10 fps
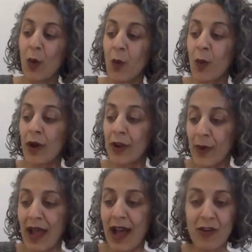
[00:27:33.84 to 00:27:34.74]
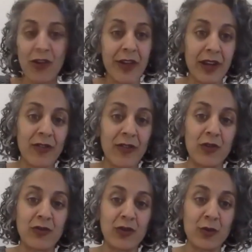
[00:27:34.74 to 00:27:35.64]
what do we actually need
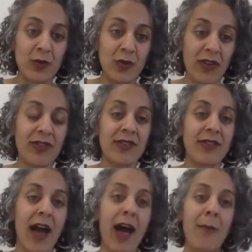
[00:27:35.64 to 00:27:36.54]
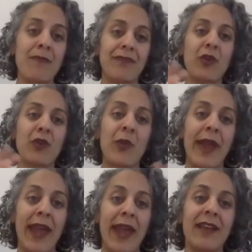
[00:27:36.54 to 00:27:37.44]
to do to stop
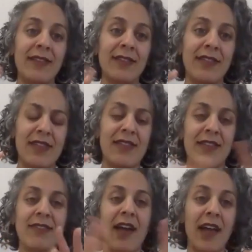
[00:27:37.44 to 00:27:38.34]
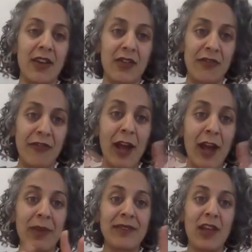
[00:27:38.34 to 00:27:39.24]
creating this kind of
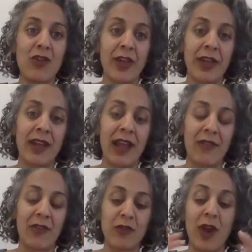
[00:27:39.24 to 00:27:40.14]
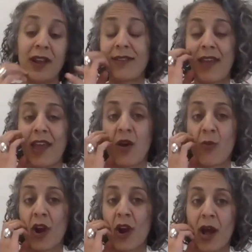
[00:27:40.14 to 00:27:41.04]
fragmentation and to try to take a
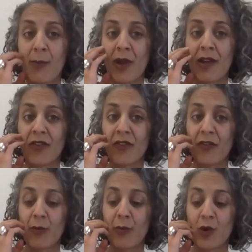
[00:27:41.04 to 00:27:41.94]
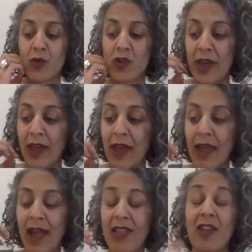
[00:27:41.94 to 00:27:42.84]
more comprehensive approach?
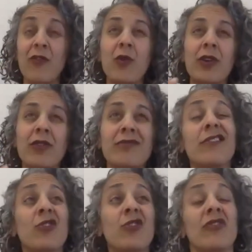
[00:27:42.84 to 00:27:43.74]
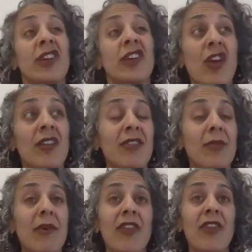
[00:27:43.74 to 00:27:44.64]
I think if you could sort of touch on
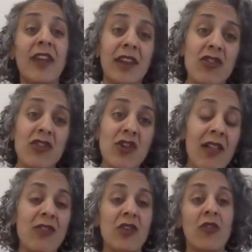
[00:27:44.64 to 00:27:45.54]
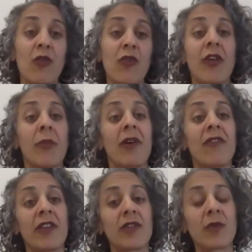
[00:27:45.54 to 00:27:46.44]
some of the funding challenges or some
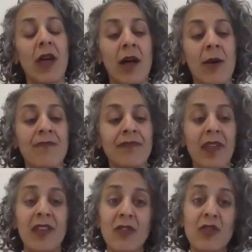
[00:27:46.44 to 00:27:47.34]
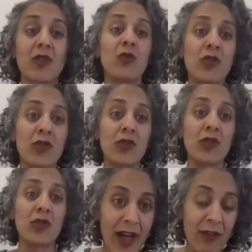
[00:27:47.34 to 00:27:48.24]
of the
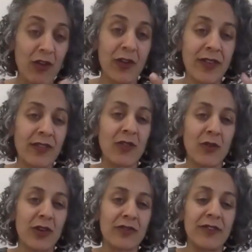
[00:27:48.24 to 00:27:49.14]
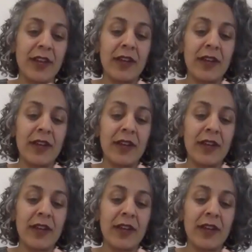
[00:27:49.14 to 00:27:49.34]
institutional challenges and sort of,